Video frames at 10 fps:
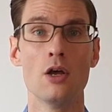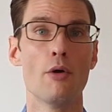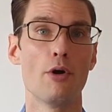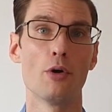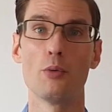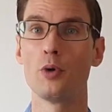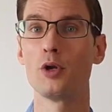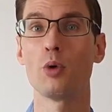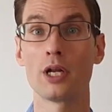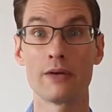When you
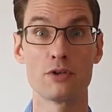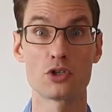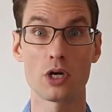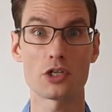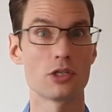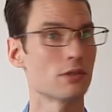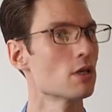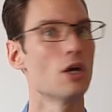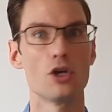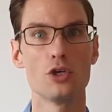want to give instructions,
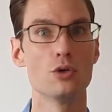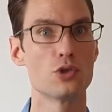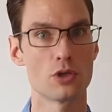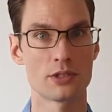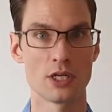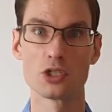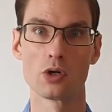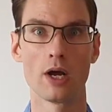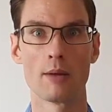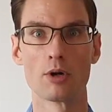use your attention
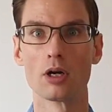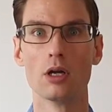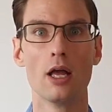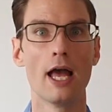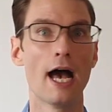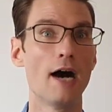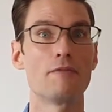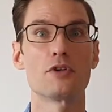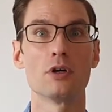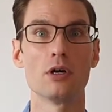grabber.
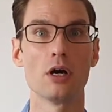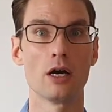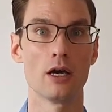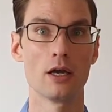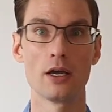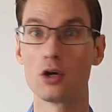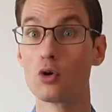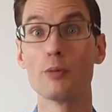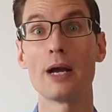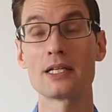After a
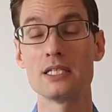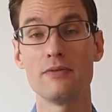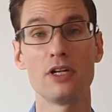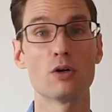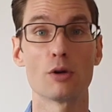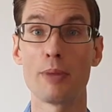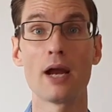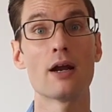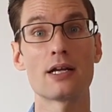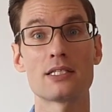group activity or a
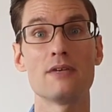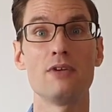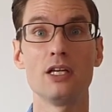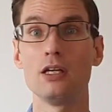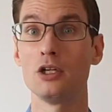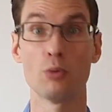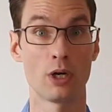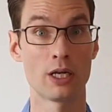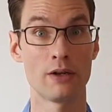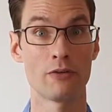pair activity and you want to
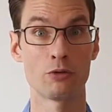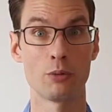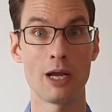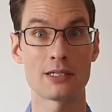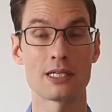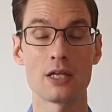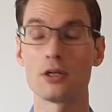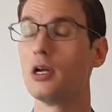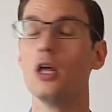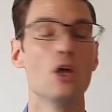get everyone back
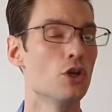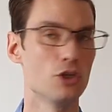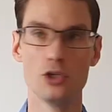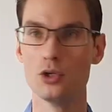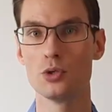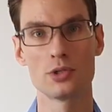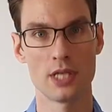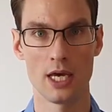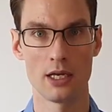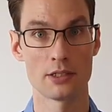together, use
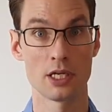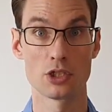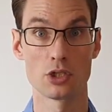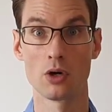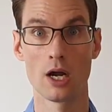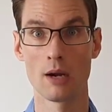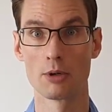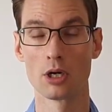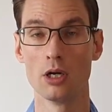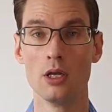that attention
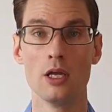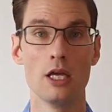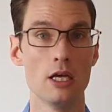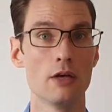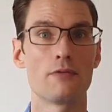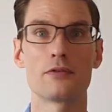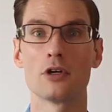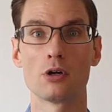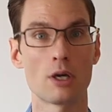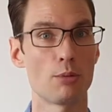grabber. If a
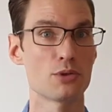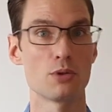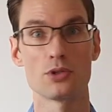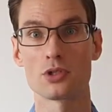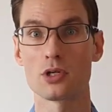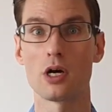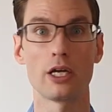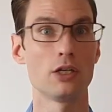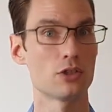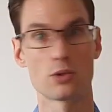couple of students are
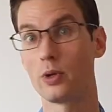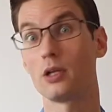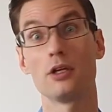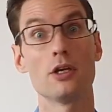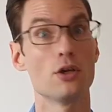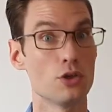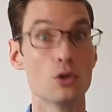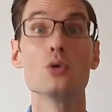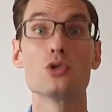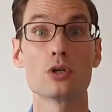talking, just quickly
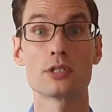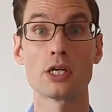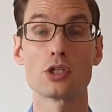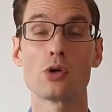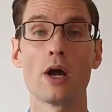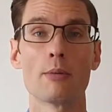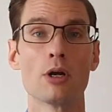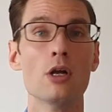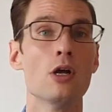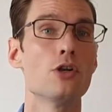use your attention grabber.
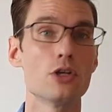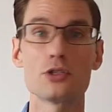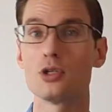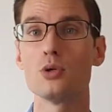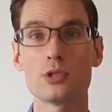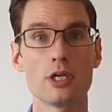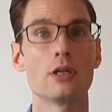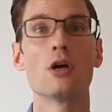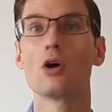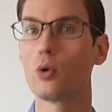Just use it
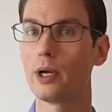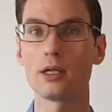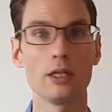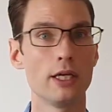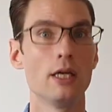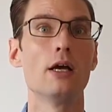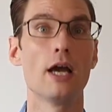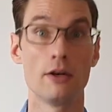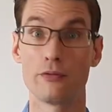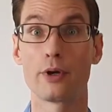quickly
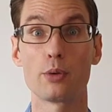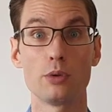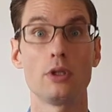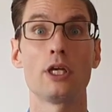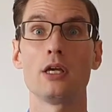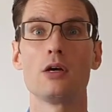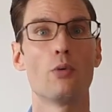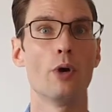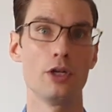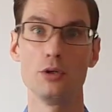and frequently
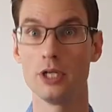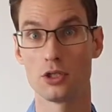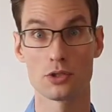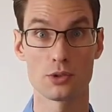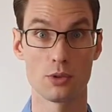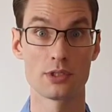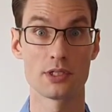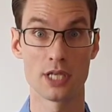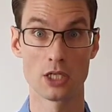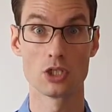when you need your students'
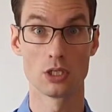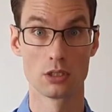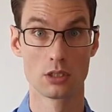attention.